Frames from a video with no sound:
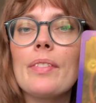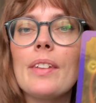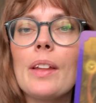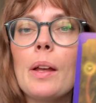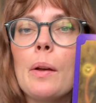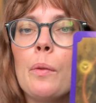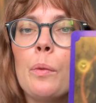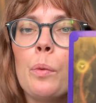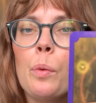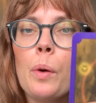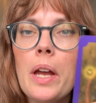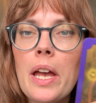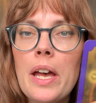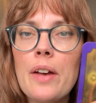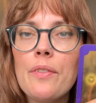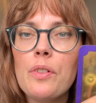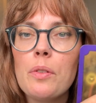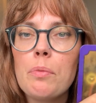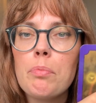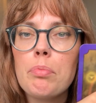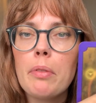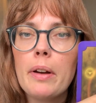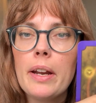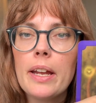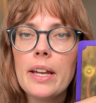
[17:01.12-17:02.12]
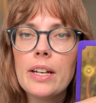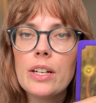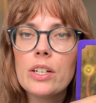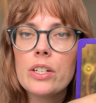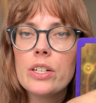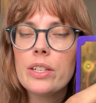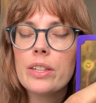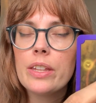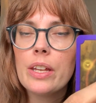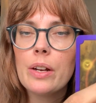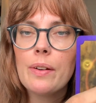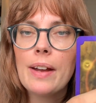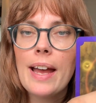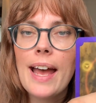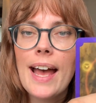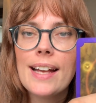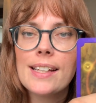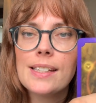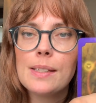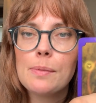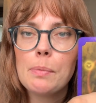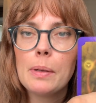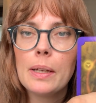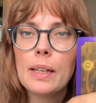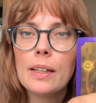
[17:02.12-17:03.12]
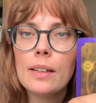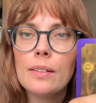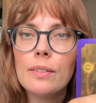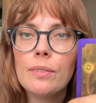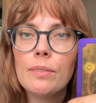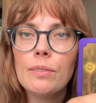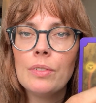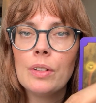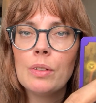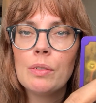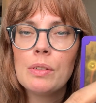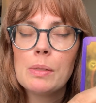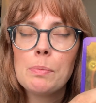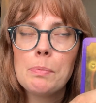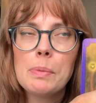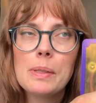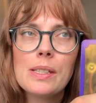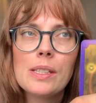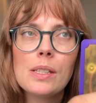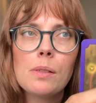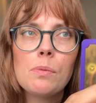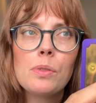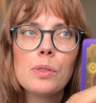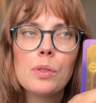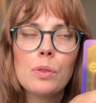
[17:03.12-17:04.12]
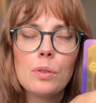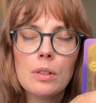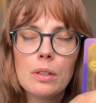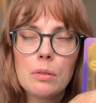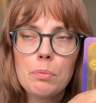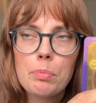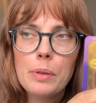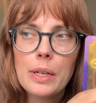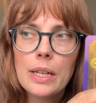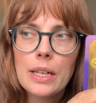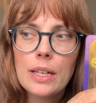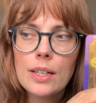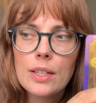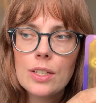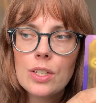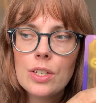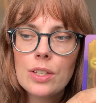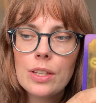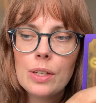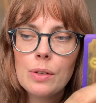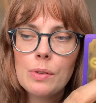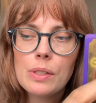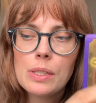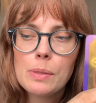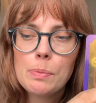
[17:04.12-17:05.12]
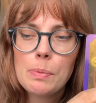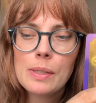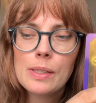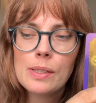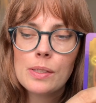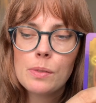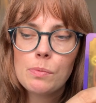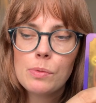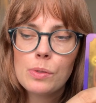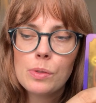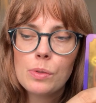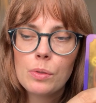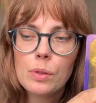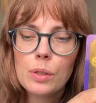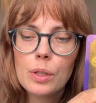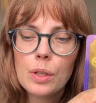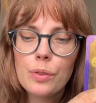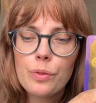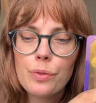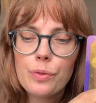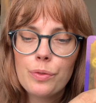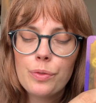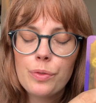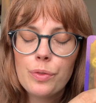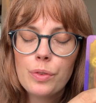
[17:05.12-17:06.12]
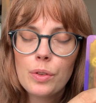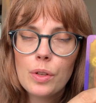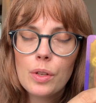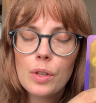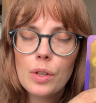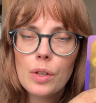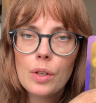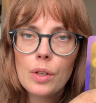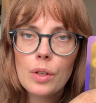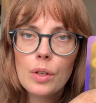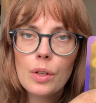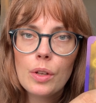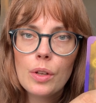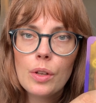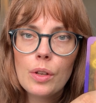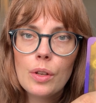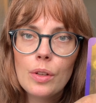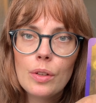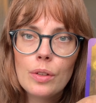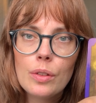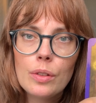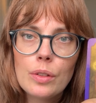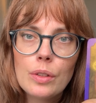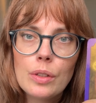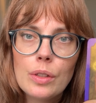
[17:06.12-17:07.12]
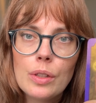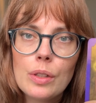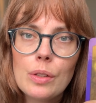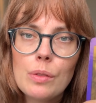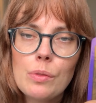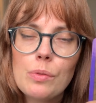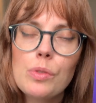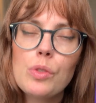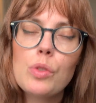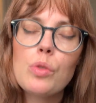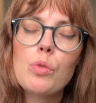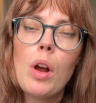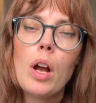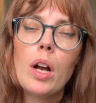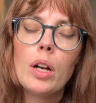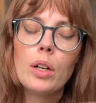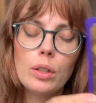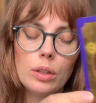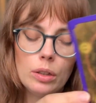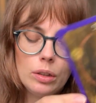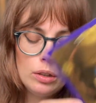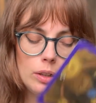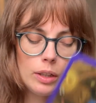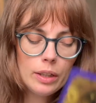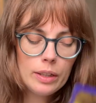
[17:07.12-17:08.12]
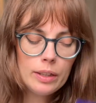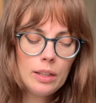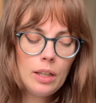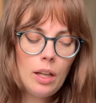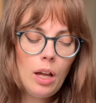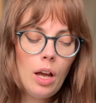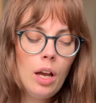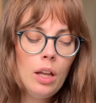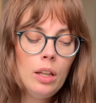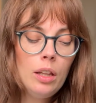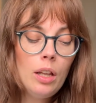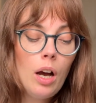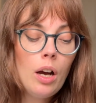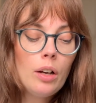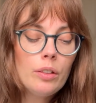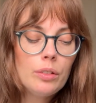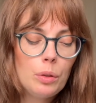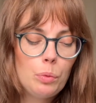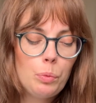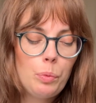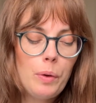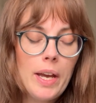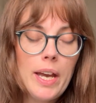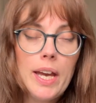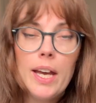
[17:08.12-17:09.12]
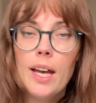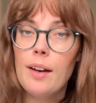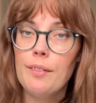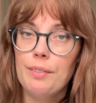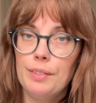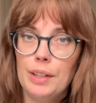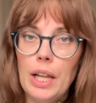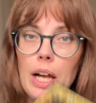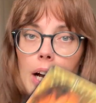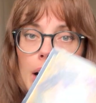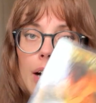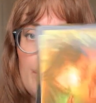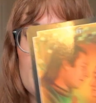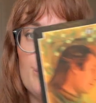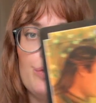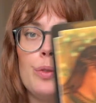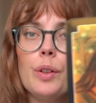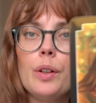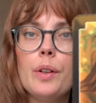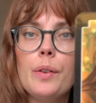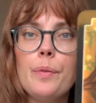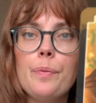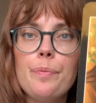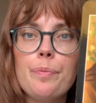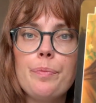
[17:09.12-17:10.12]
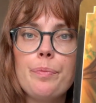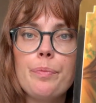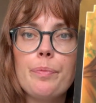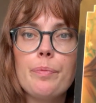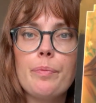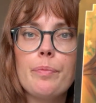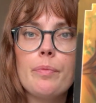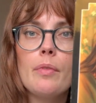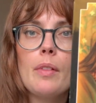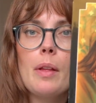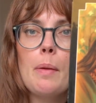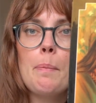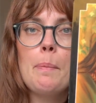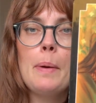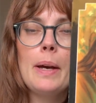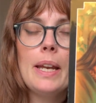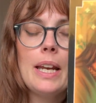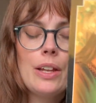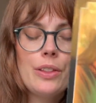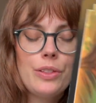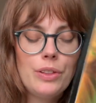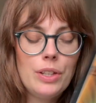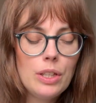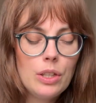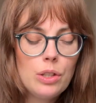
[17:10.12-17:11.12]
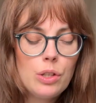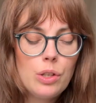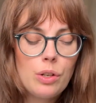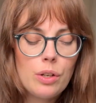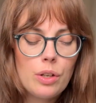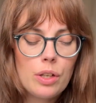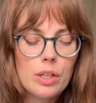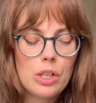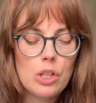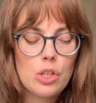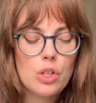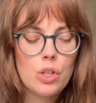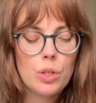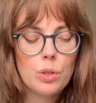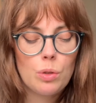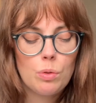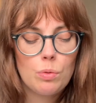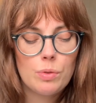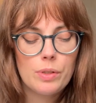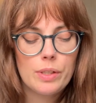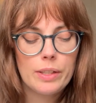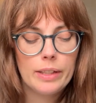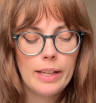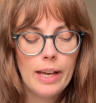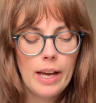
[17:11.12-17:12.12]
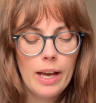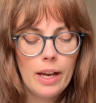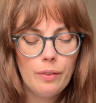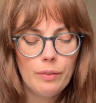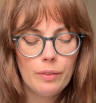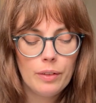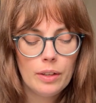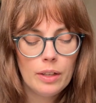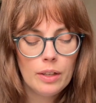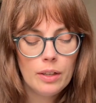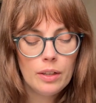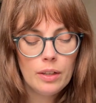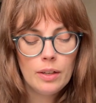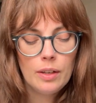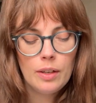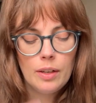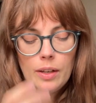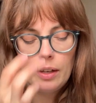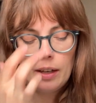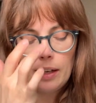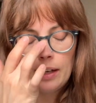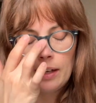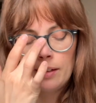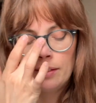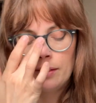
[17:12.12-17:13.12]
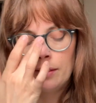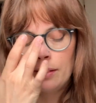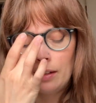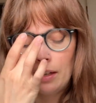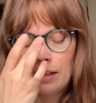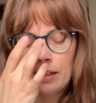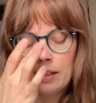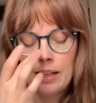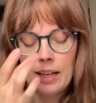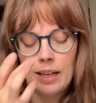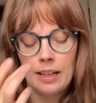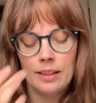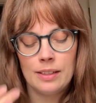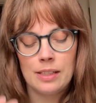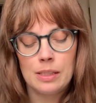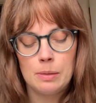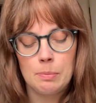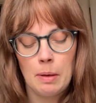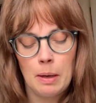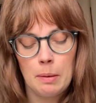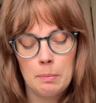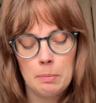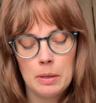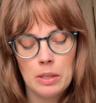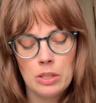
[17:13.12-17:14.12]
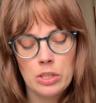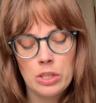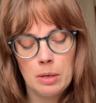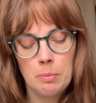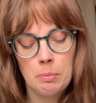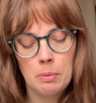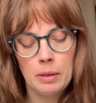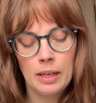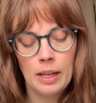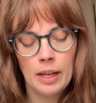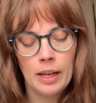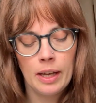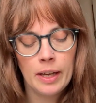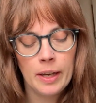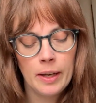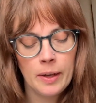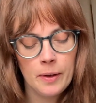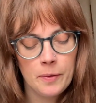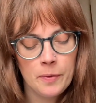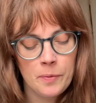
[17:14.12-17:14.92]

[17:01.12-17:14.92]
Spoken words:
Whatever breakage there has been. There has been some sort of breakage. There has been some sort of, you know, struggle along the way of love. But I think you're going to choose love. And again, this might be a Gemini.